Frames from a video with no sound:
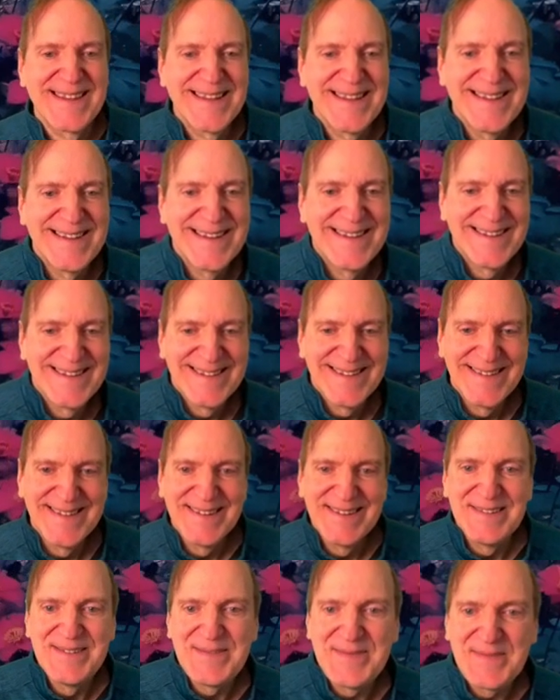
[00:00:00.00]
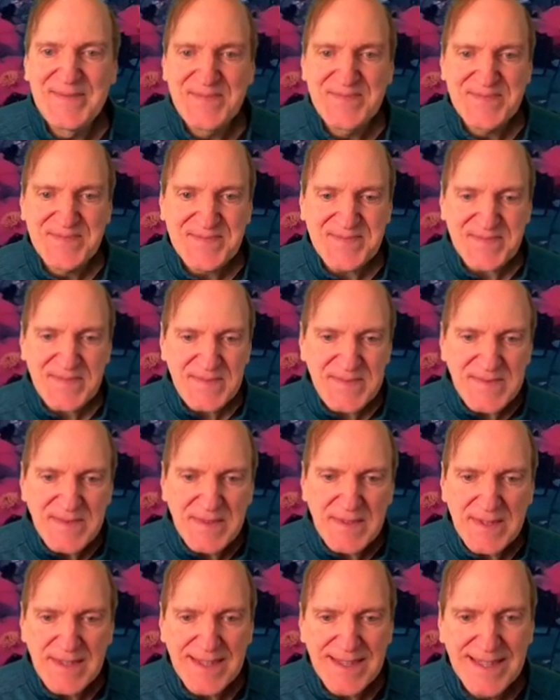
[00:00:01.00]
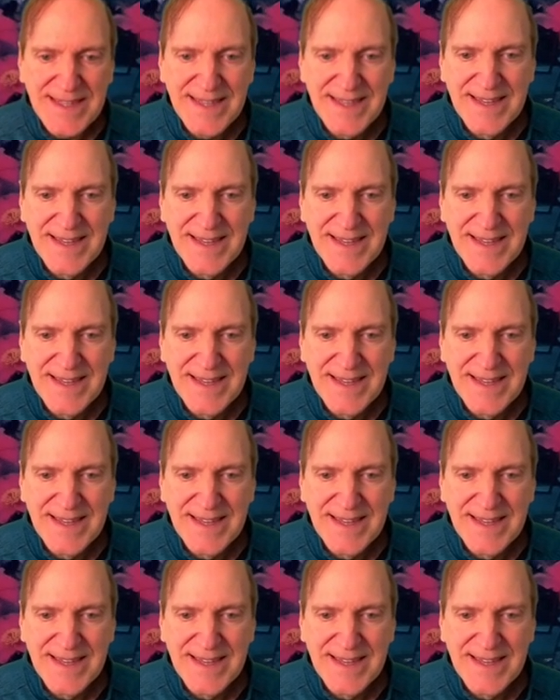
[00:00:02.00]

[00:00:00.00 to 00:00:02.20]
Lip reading: Nobody speaks.